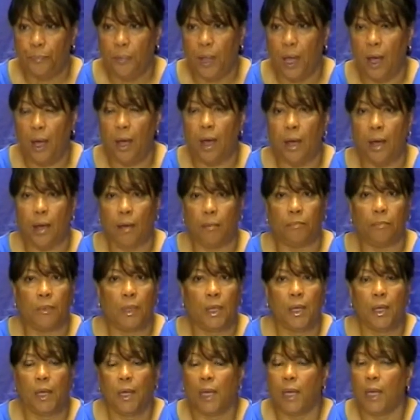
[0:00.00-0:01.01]

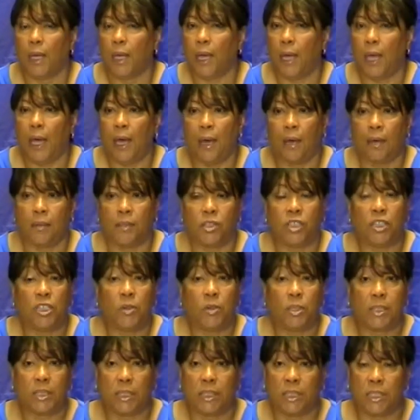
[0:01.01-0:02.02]
She
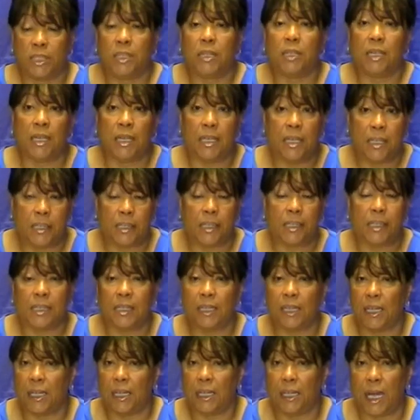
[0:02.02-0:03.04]
is a
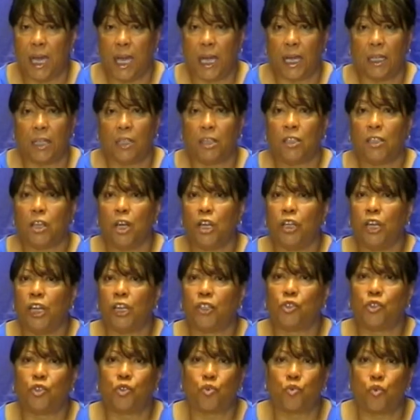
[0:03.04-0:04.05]
CNA, an
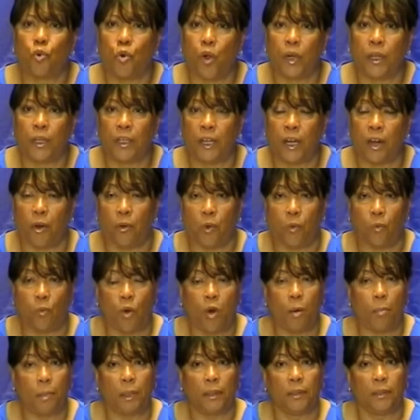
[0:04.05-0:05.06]
extraordinary
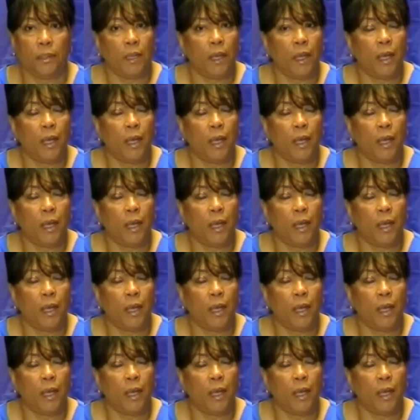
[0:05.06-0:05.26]
woman.